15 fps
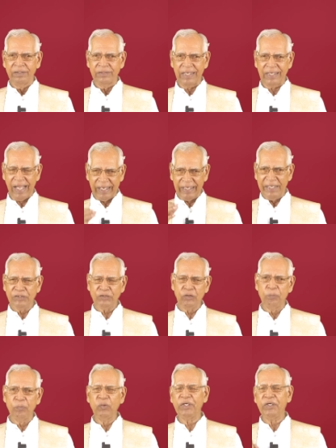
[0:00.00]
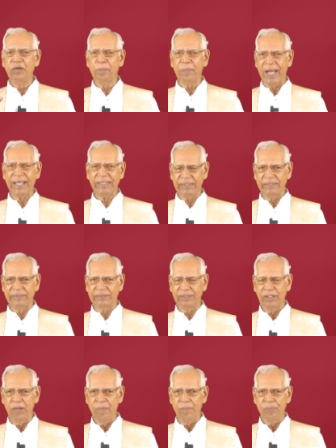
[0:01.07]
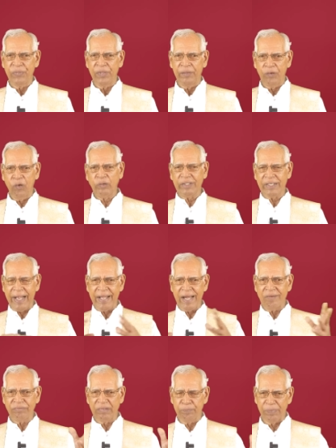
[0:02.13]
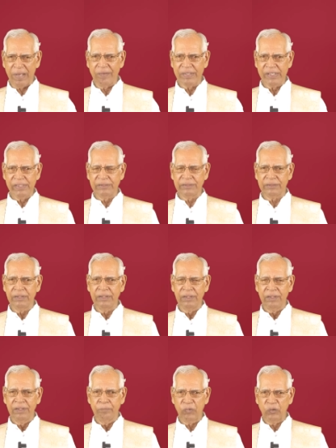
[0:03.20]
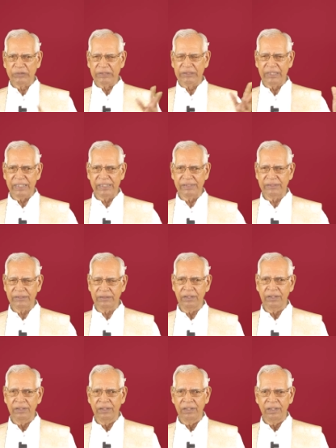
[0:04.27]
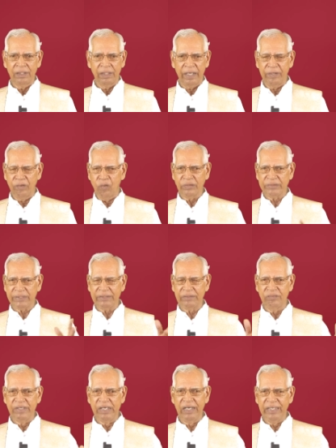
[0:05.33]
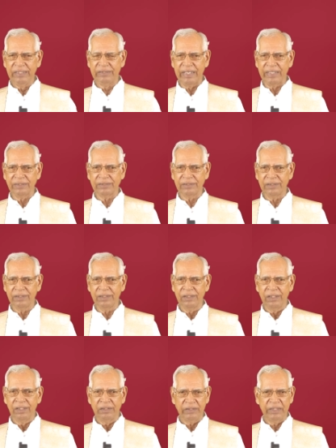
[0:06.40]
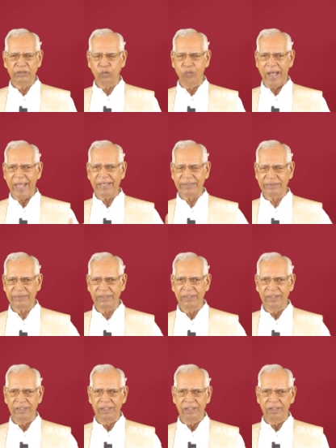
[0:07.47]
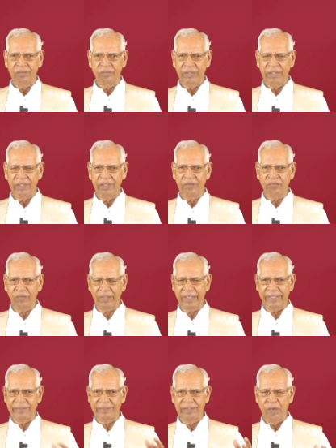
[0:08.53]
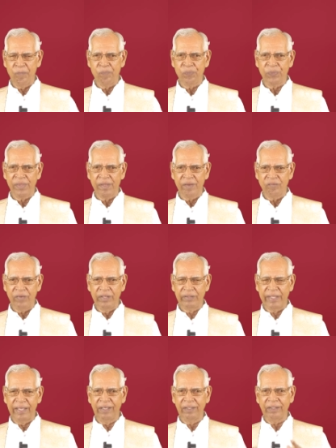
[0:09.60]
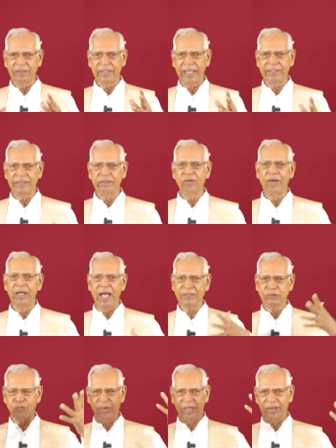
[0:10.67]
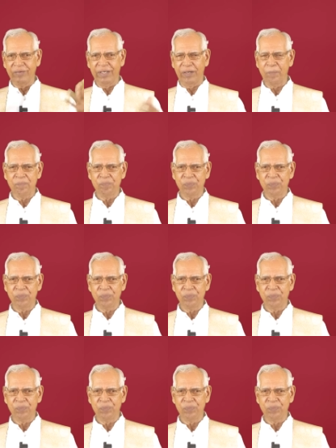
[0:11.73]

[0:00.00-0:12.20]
the courage to put into practice, not run after powers, positions, and all such worldly things. These vanish. We forget. We think that it will last forever.